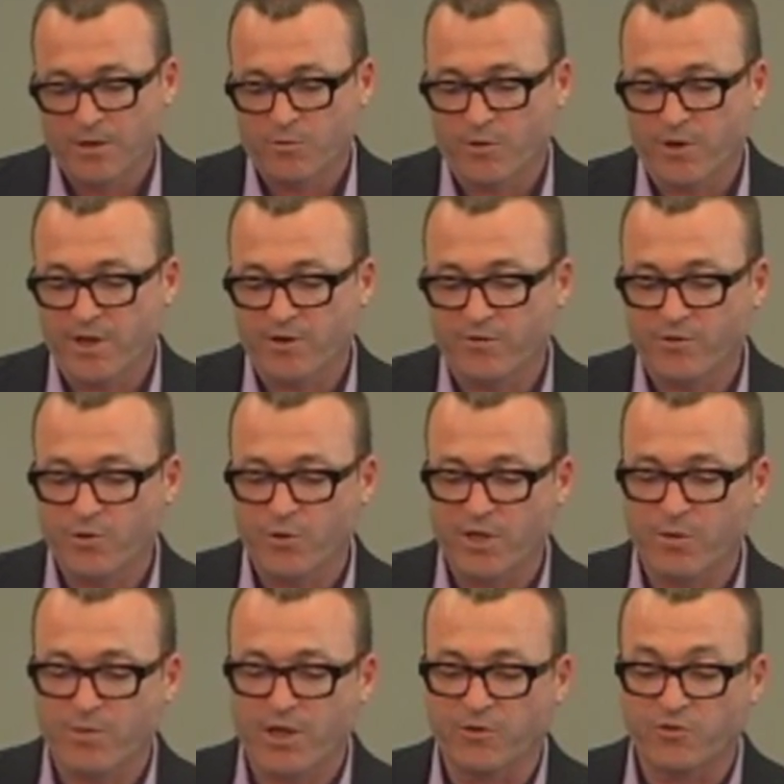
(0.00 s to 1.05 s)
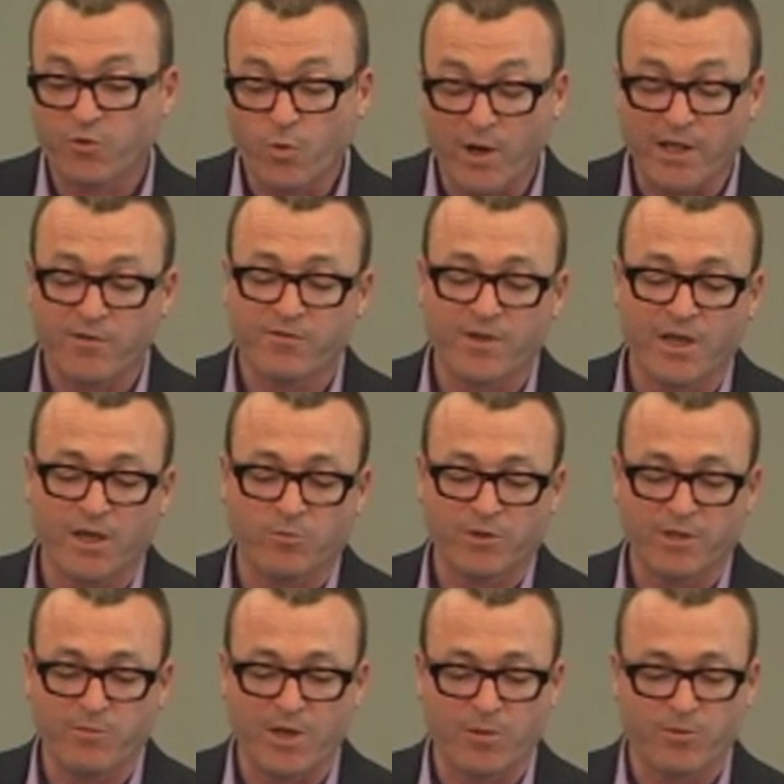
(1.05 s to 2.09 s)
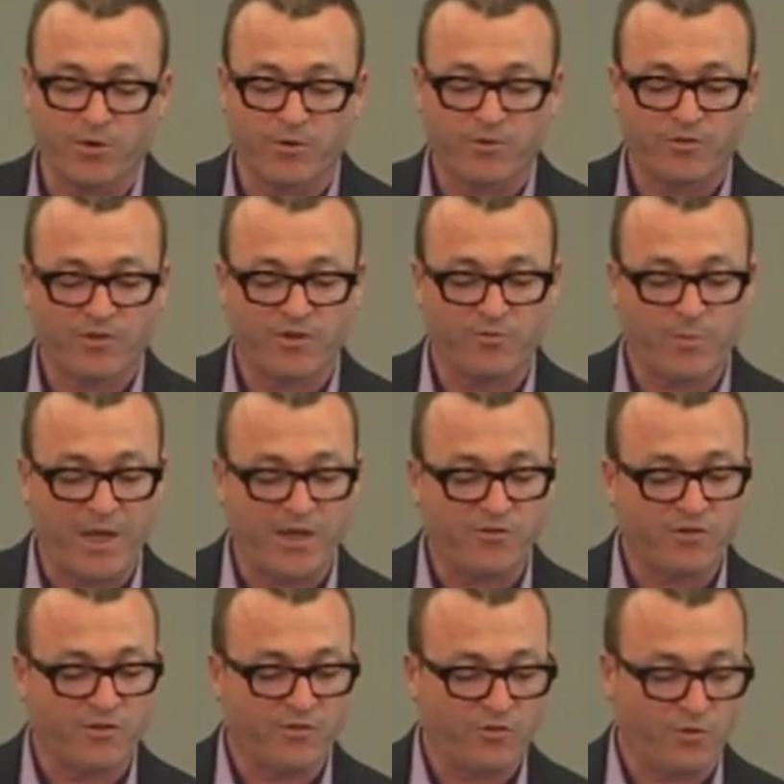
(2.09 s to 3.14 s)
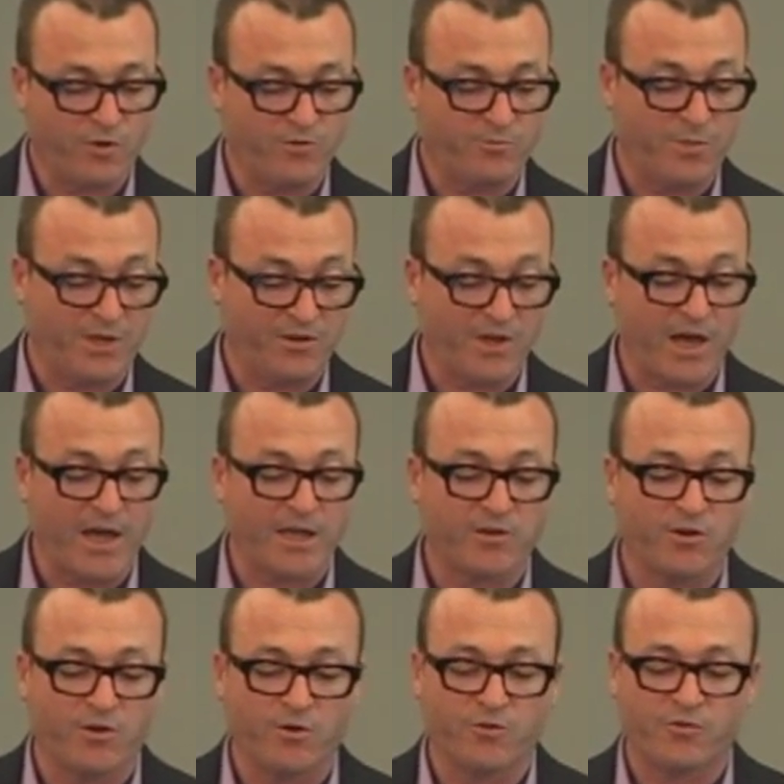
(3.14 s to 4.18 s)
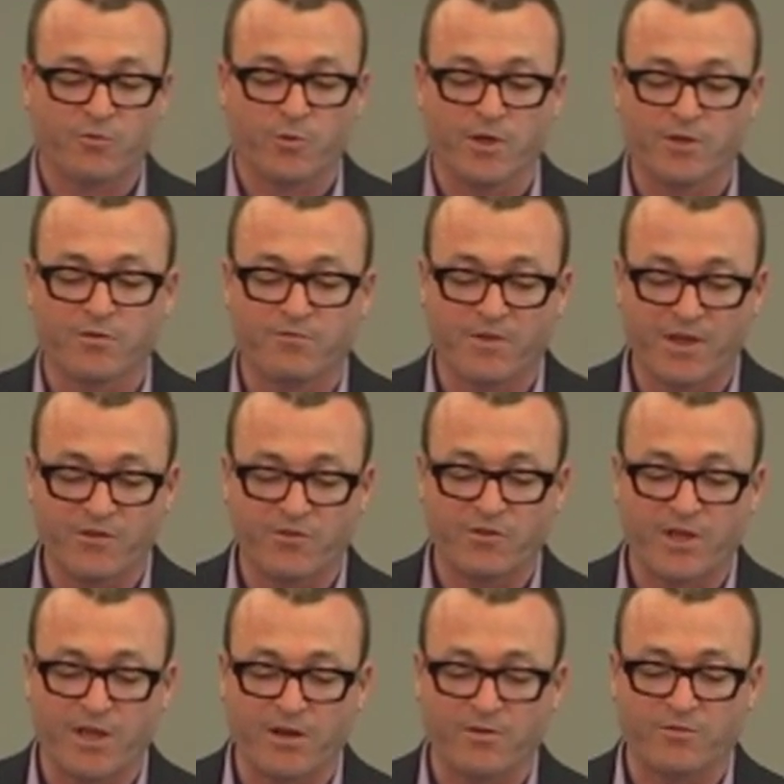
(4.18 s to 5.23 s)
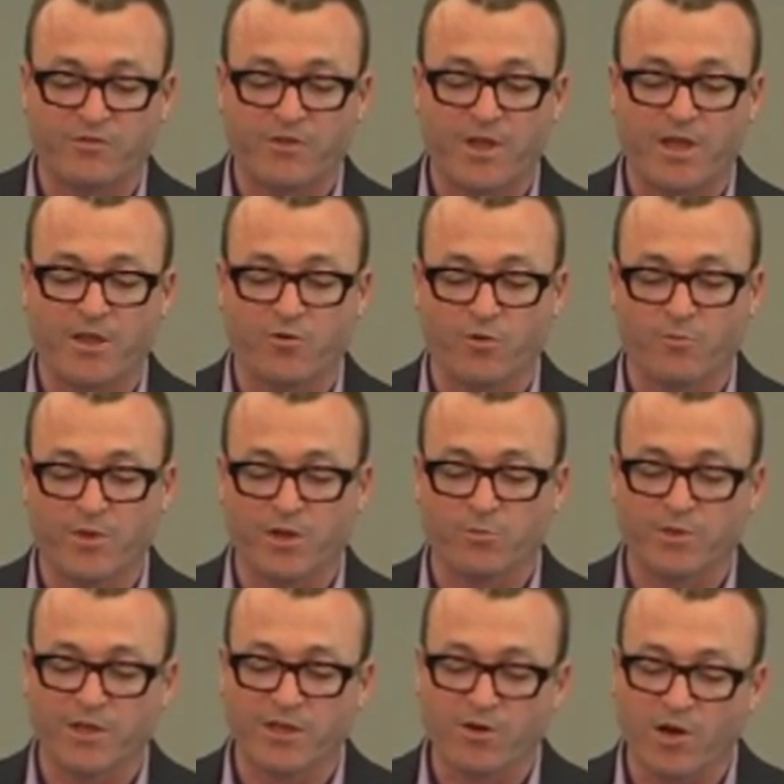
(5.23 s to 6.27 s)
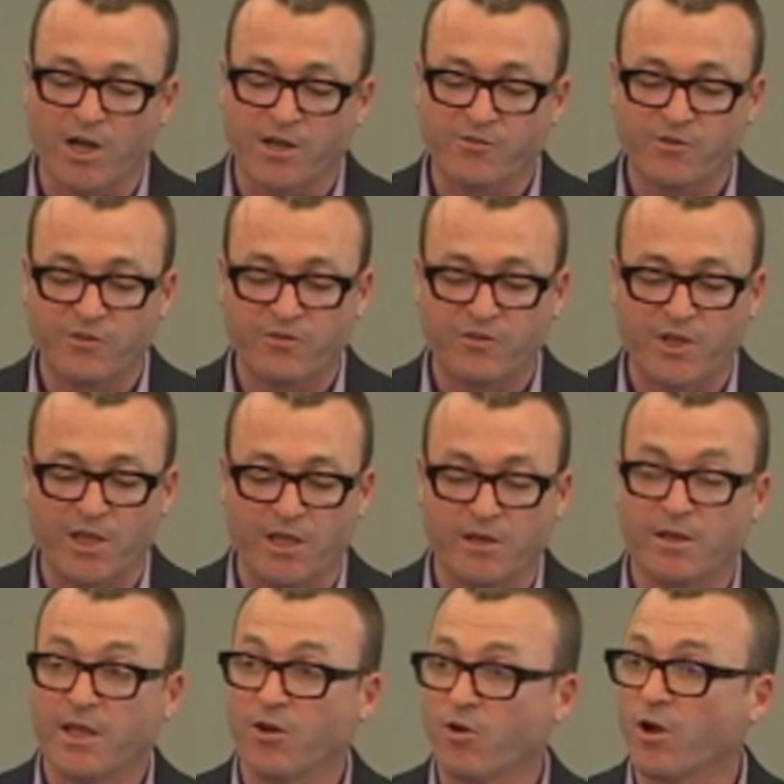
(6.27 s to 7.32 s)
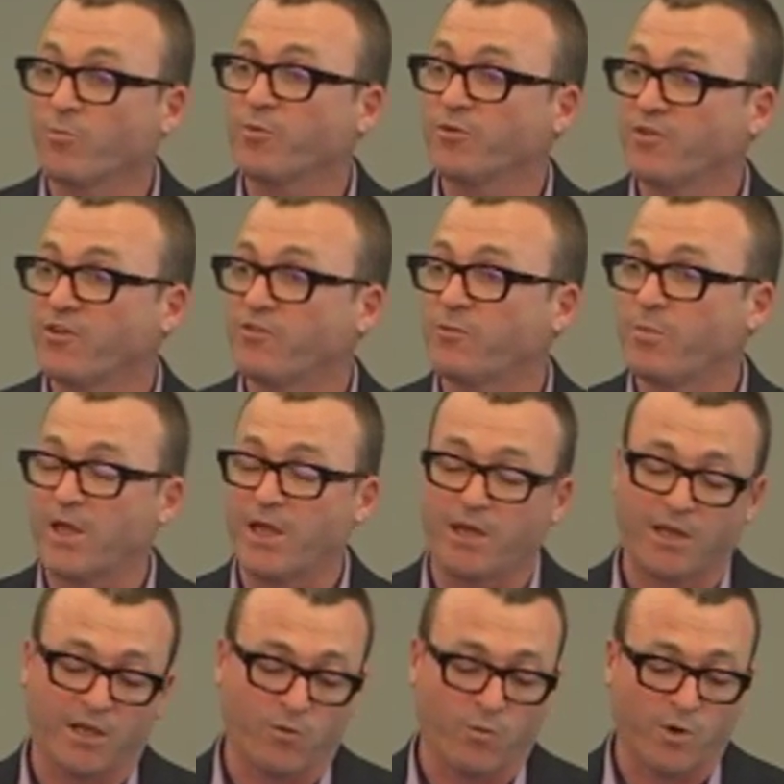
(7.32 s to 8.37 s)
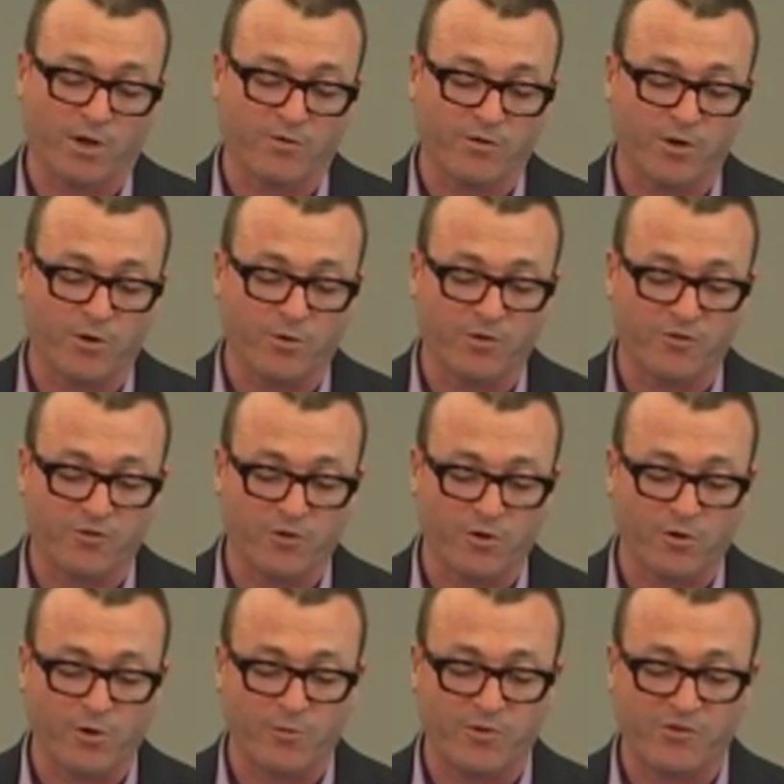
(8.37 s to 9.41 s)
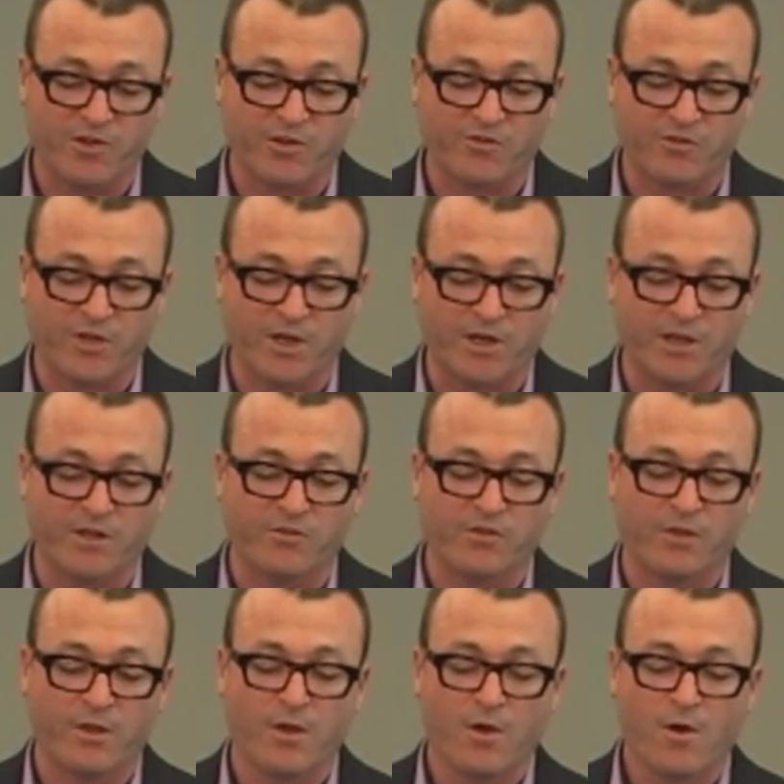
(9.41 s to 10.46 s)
We're interviewing about twenty family members of patients who have been diagnosed with vegetative state or minimally conscious state and are participating in one of Owen's neuroimaging studies.